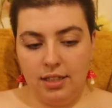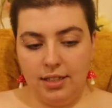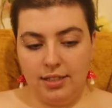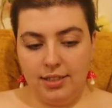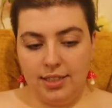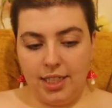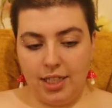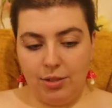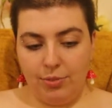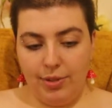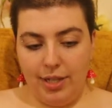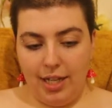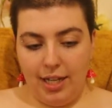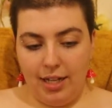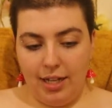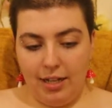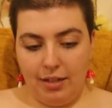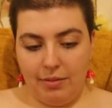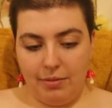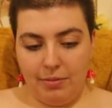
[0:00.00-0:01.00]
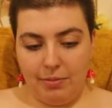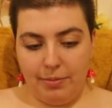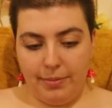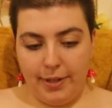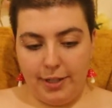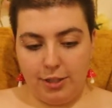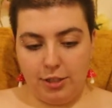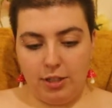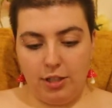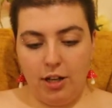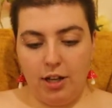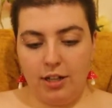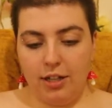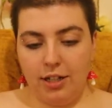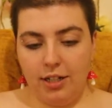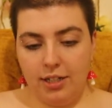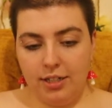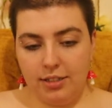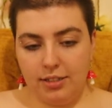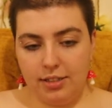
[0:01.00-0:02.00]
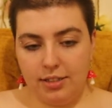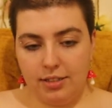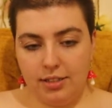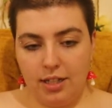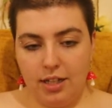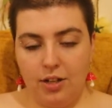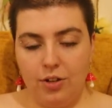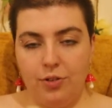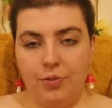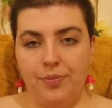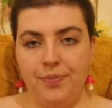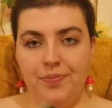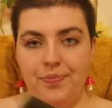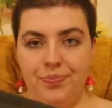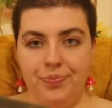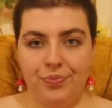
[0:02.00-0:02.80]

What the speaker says: is going to be in it much longer. So,